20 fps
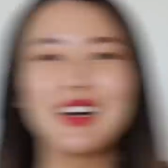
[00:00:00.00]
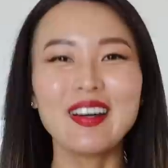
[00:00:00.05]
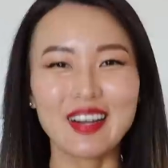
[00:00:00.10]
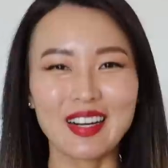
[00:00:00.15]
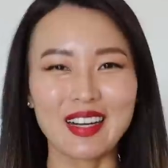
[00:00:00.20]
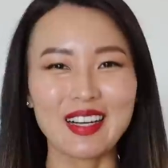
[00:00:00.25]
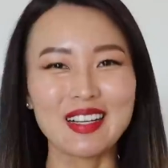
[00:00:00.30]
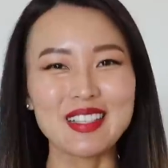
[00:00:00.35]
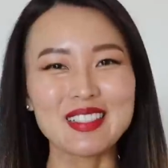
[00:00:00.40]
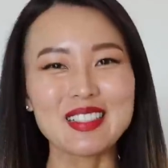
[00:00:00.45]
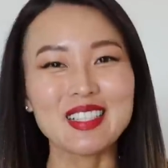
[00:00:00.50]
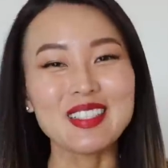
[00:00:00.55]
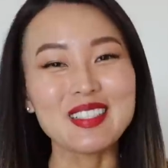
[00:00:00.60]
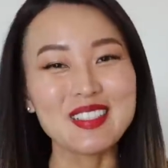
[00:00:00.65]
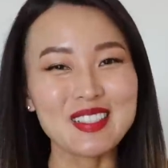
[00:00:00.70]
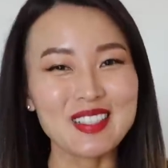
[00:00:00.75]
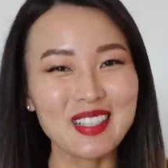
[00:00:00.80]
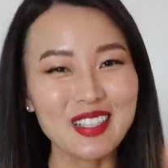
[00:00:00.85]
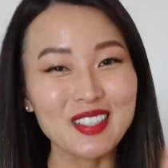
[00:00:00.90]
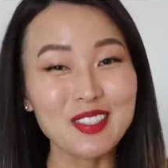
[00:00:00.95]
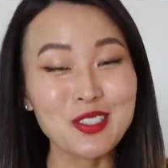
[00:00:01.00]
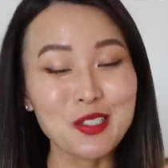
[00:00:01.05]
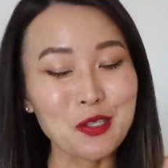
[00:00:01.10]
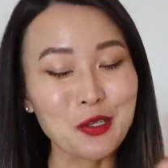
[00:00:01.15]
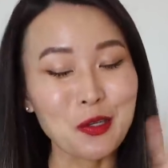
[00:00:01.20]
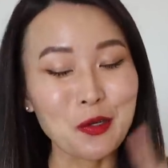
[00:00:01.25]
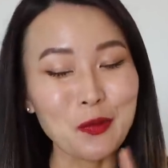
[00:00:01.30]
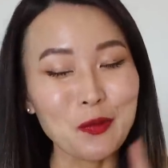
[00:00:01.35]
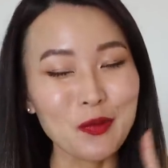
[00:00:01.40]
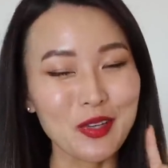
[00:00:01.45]
Alright guys, I decided to
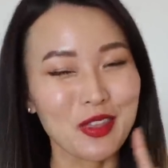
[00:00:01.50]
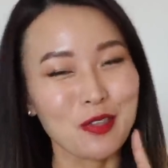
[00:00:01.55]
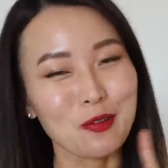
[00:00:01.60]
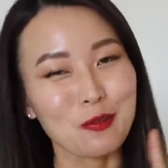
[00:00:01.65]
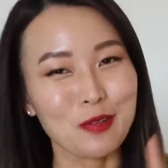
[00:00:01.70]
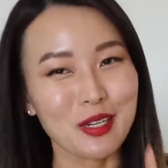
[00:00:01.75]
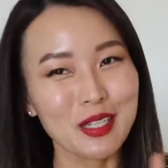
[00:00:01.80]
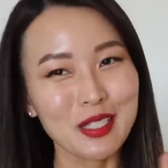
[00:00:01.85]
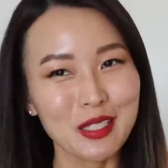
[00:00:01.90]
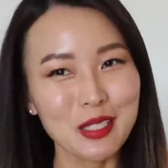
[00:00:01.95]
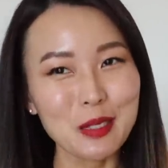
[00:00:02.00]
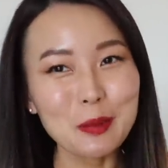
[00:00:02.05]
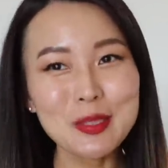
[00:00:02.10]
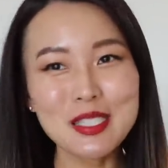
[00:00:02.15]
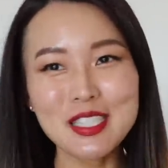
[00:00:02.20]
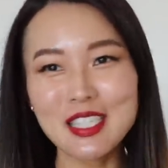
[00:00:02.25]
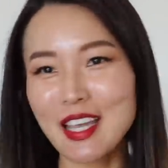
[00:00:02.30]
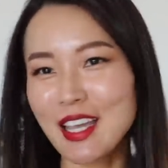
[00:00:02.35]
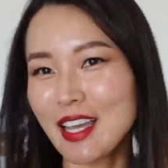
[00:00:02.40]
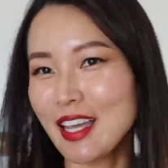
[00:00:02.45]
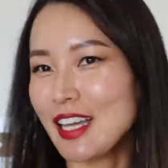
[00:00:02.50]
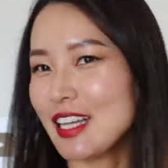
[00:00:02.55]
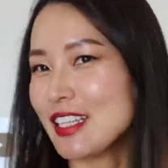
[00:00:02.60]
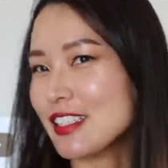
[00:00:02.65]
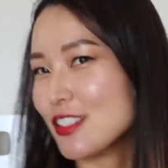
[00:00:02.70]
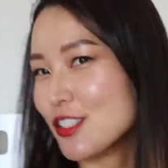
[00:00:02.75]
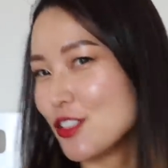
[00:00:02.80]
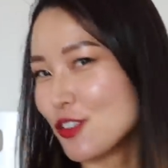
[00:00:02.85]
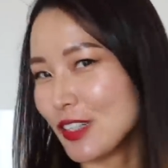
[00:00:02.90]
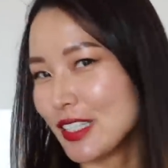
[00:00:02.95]
go with the red lips
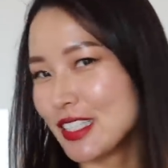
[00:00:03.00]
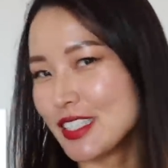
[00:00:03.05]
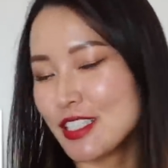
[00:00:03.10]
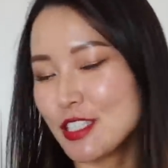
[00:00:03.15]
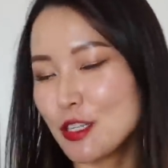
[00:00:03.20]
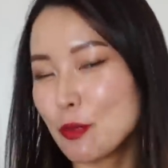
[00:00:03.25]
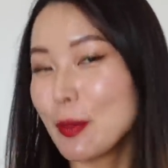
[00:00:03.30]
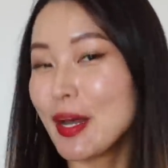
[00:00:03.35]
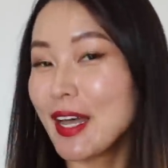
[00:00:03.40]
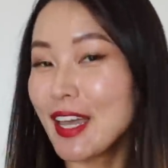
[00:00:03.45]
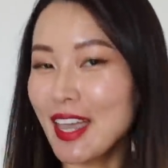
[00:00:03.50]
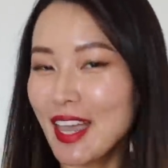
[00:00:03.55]
and straightened my